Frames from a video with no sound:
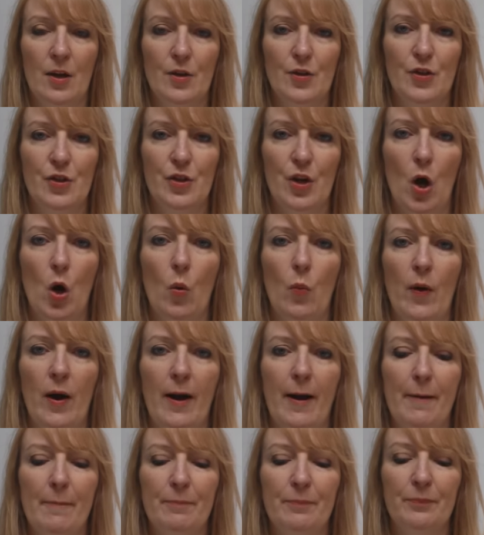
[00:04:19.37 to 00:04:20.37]
So
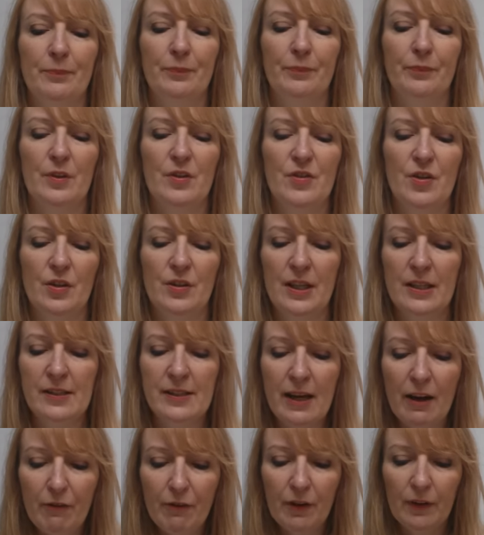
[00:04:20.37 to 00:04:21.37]

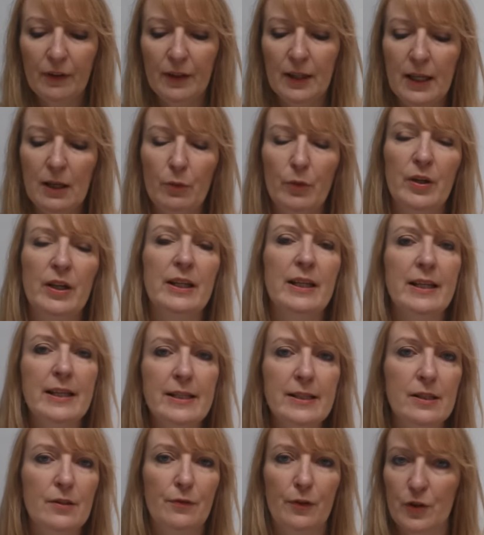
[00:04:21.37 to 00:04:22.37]
there's definitely
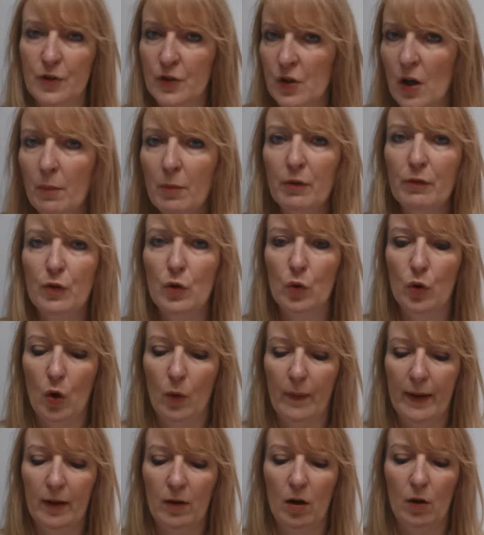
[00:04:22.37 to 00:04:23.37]
release for some of you
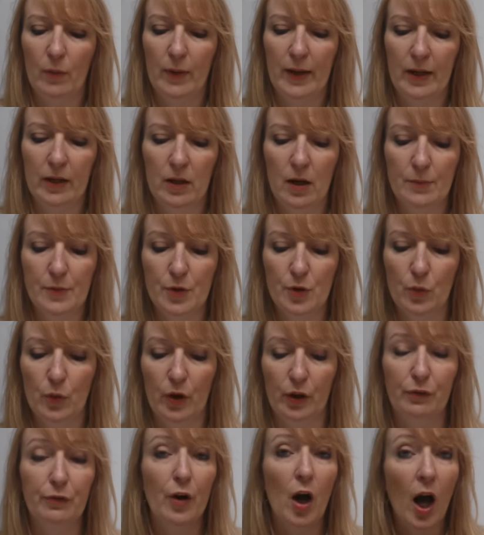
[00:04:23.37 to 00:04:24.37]
going on when it comes to
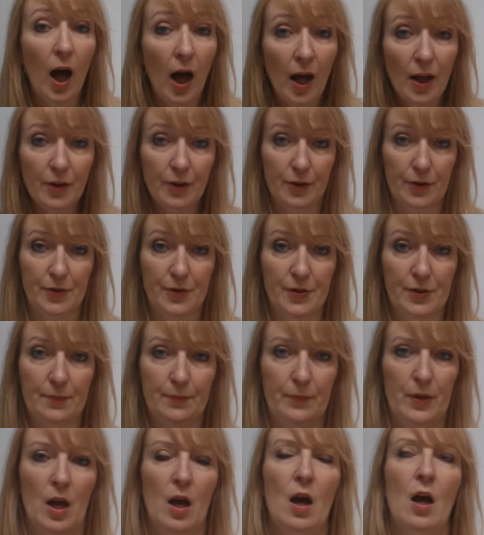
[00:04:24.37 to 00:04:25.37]
work. For
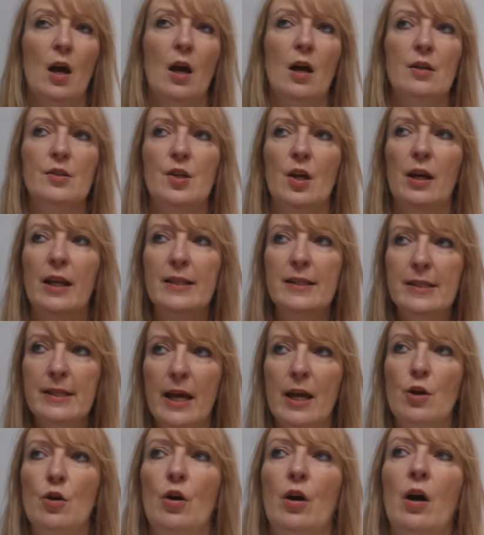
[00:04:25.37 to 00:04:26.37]
others, so let's
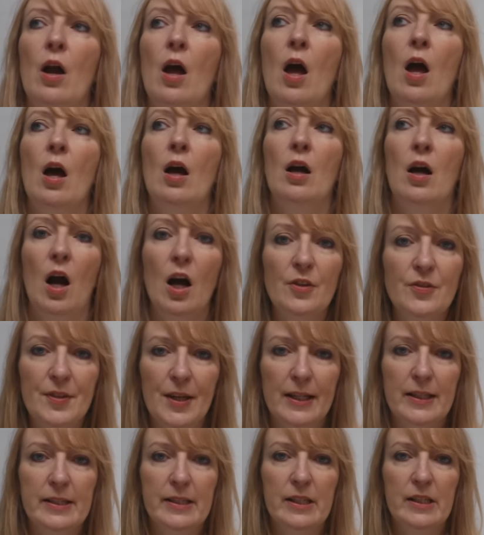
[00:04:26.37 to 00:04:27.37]
say your
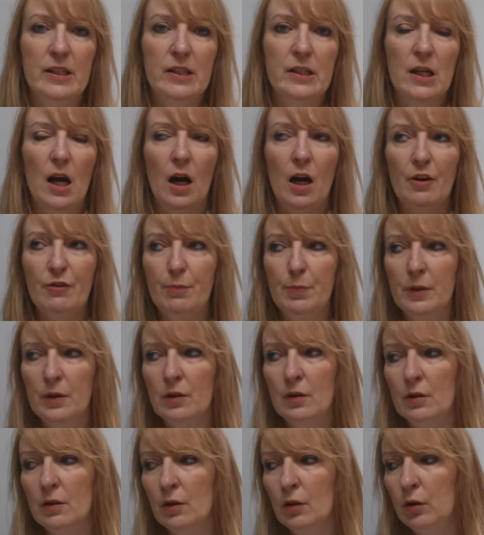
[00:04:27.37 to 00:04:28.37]
context is, I've
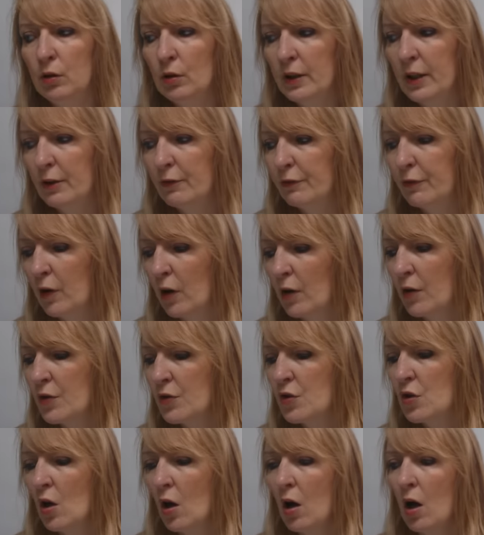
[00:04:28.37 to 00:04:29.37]
been looking for
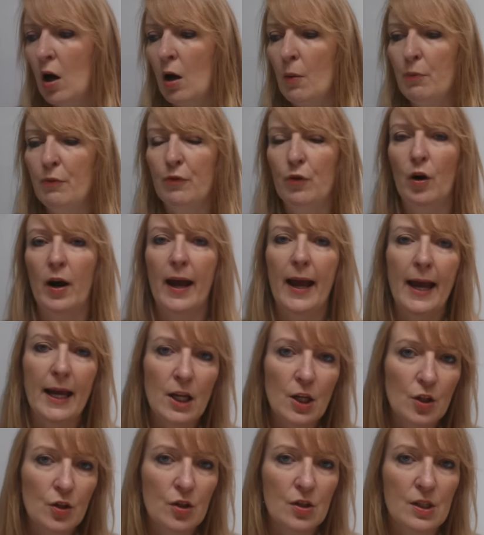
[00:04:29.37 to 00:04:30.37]
a job for
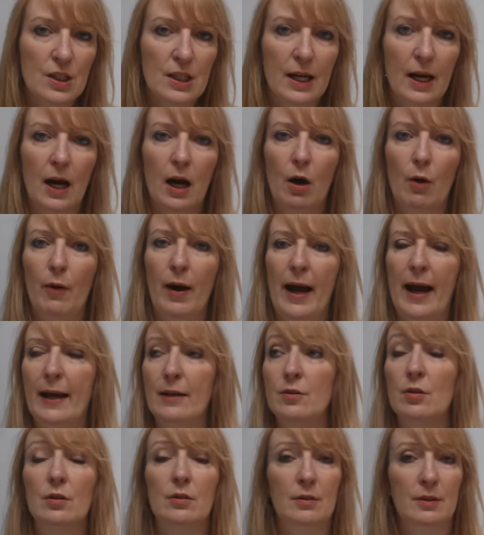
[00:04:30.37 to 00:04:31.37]
ages now,
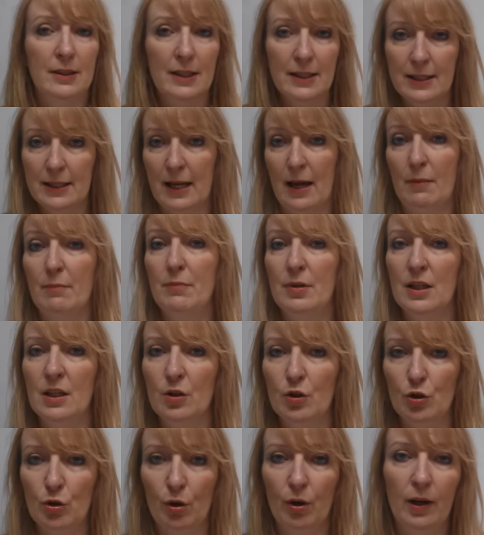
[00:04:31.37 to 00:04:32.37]
and this can be
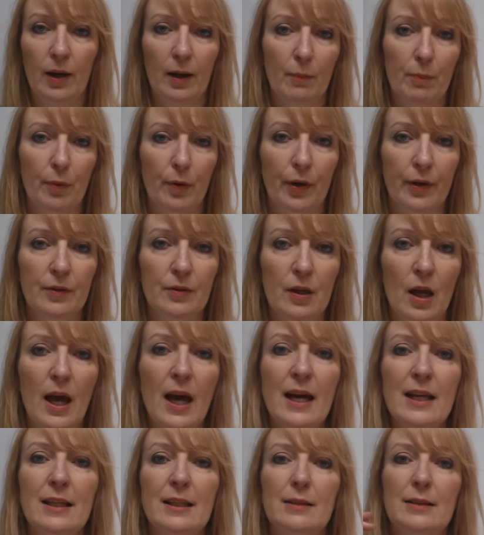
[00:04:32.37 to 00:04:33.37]
the turning point.
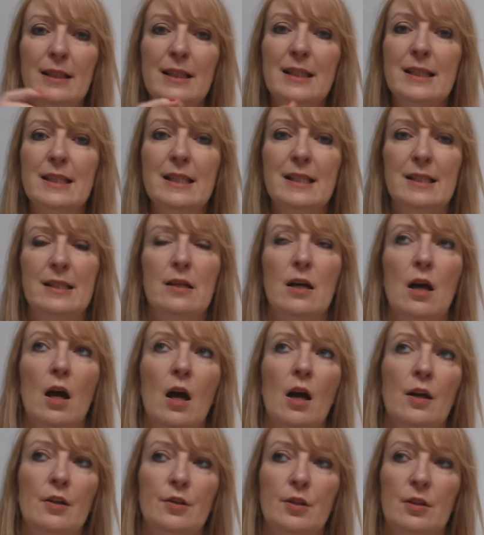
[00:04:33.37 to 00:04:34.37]
This is
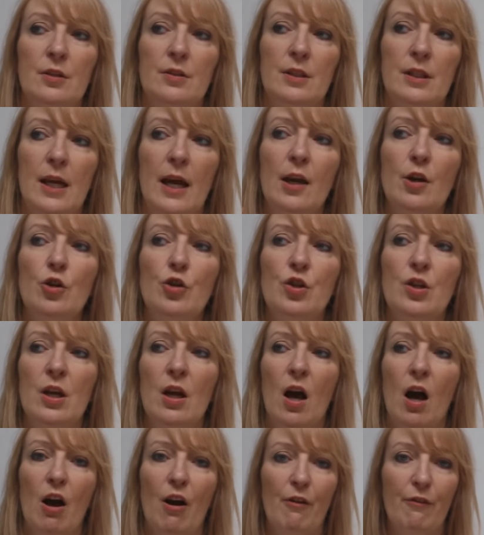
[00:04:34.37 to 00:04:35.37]
the
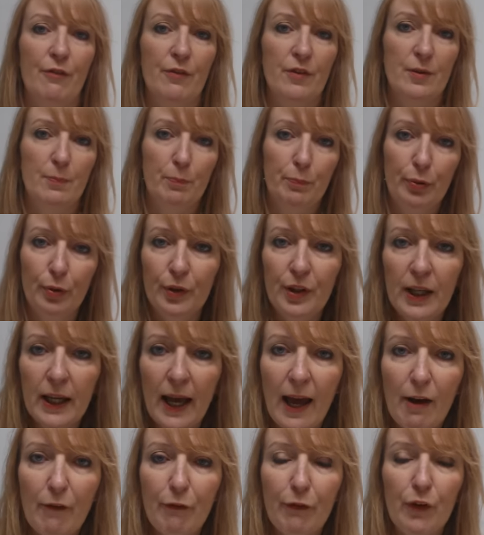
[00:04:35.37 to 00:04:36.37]
energy of putting
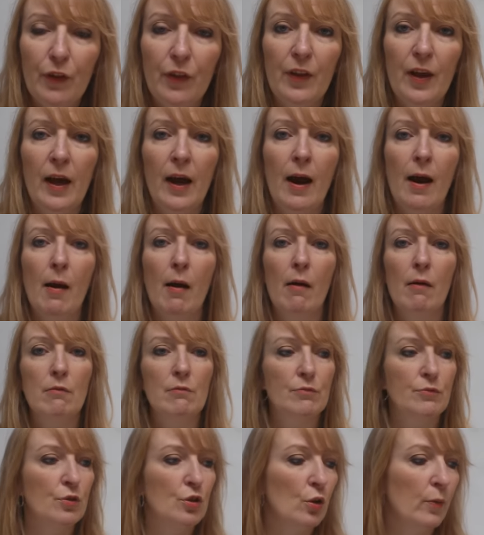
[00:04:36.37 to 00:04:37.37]
effort
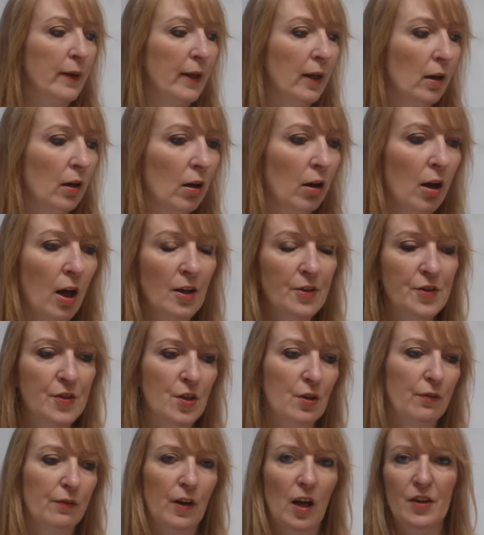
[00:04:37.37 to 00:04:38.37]
there, doing
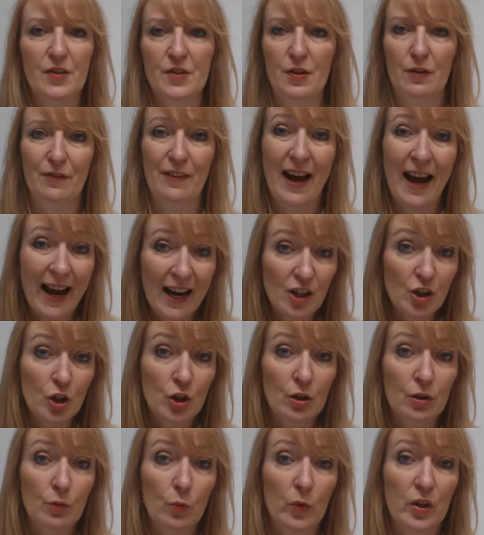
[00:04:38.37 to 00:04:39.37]
lots of
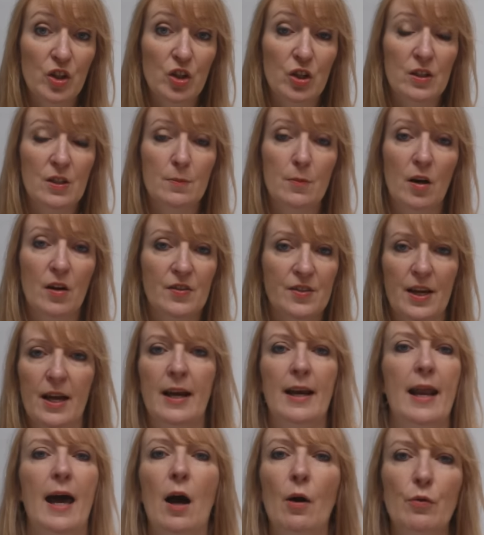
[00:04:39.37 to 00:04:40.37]
action, which is Mars,
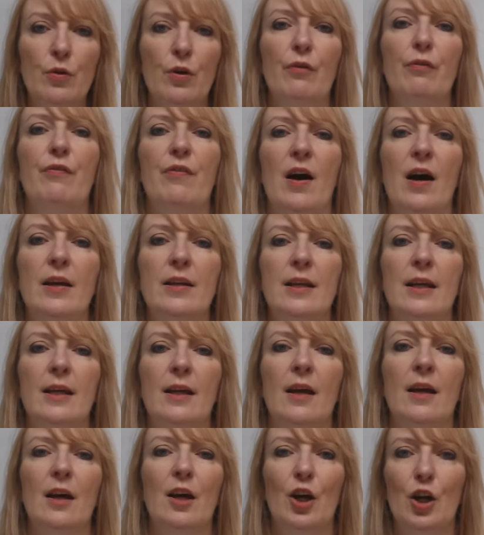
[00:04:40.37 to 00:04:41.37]
and now you're
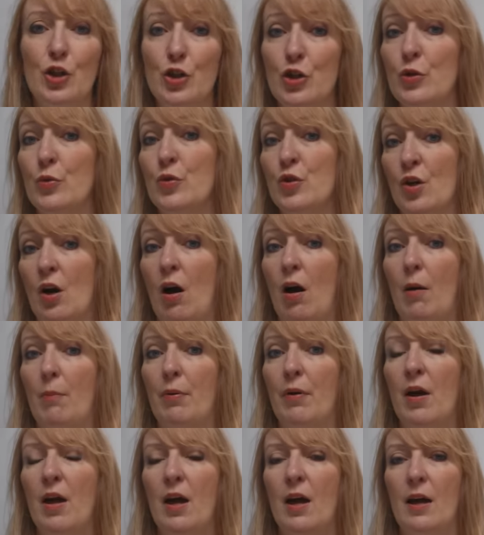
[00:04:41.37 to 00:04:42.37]
finding a new
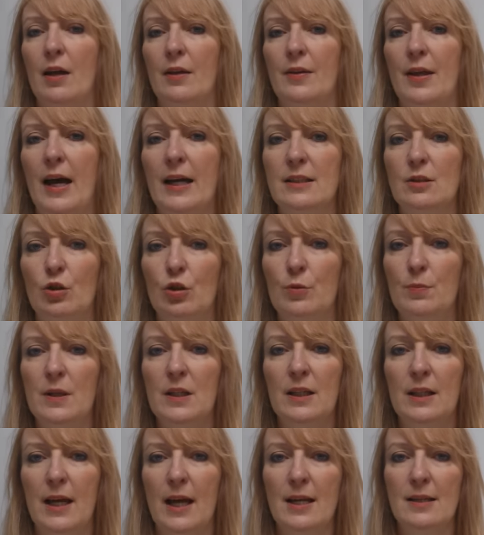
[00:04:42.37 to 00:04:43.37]
job. That could be
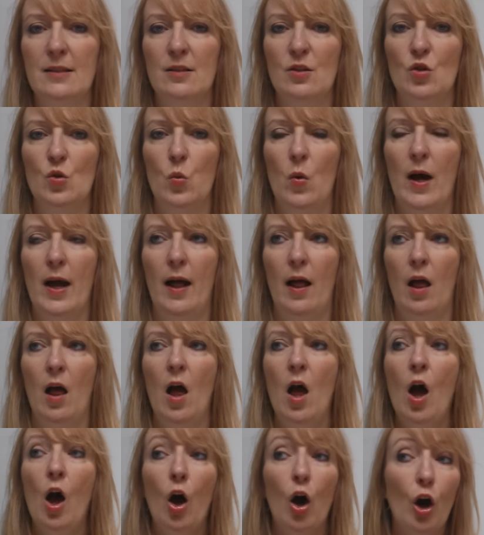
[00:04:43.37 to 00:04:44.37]
the case as well.
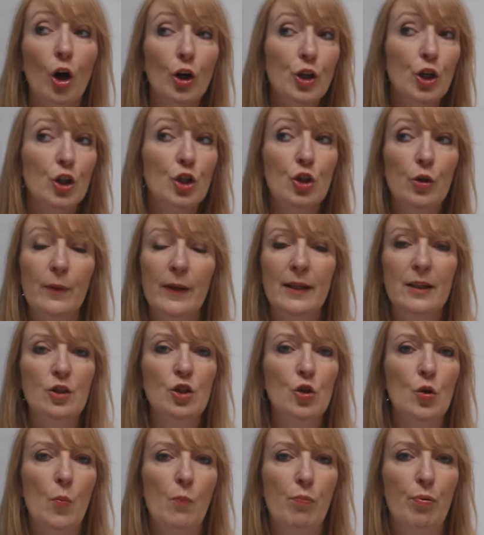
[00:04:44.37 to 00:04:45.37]
Or you're doing a
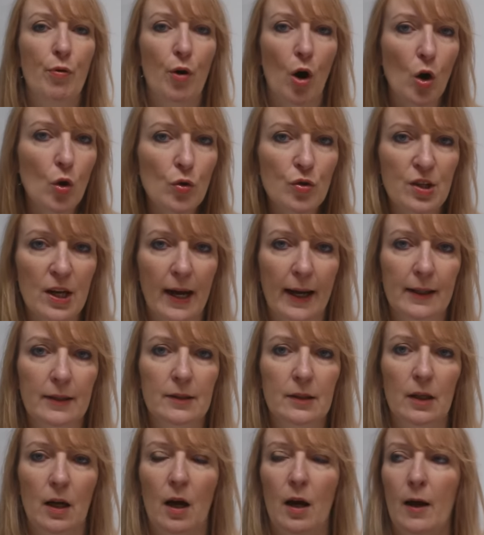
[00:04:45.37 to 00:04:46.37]
new
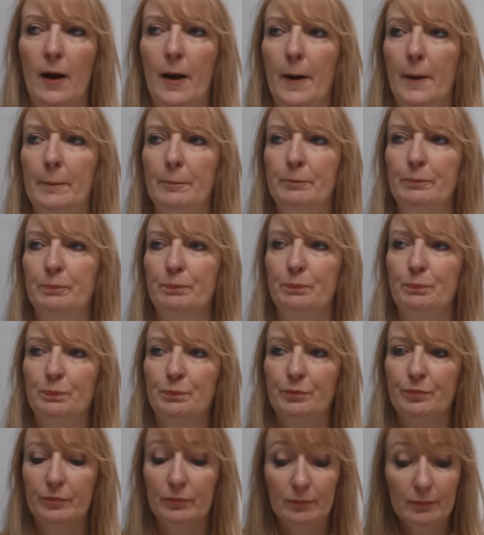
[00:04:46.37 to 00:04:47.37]
project. And
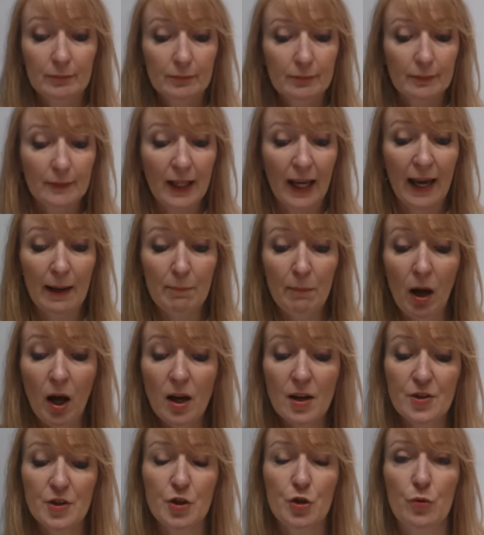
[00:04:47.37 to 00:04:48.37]

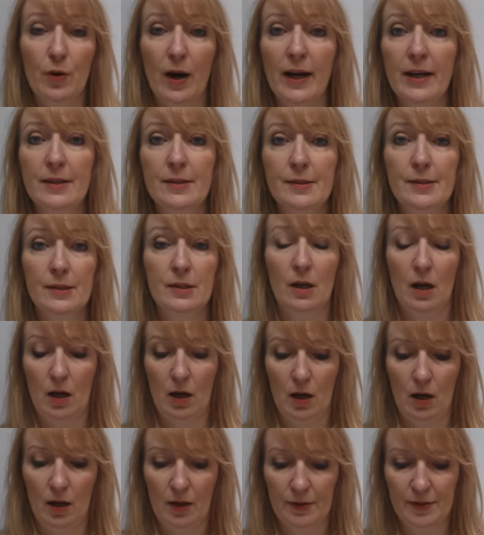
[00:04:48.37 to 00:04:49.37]
Mars trines
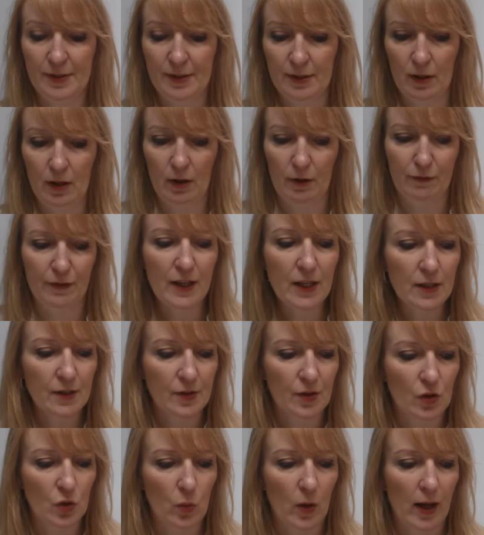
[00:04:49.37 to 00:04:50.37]

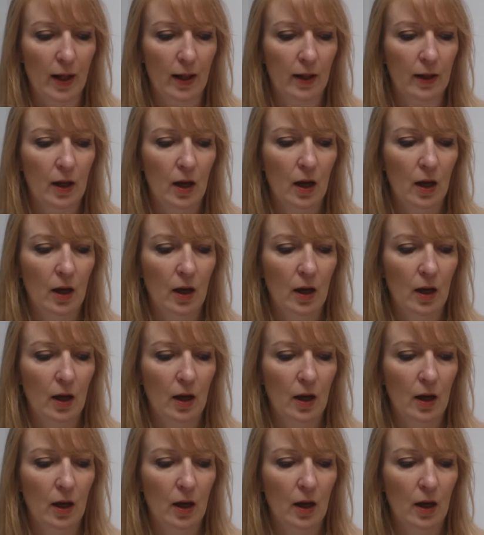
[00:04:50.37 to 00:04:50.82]
Venus as well.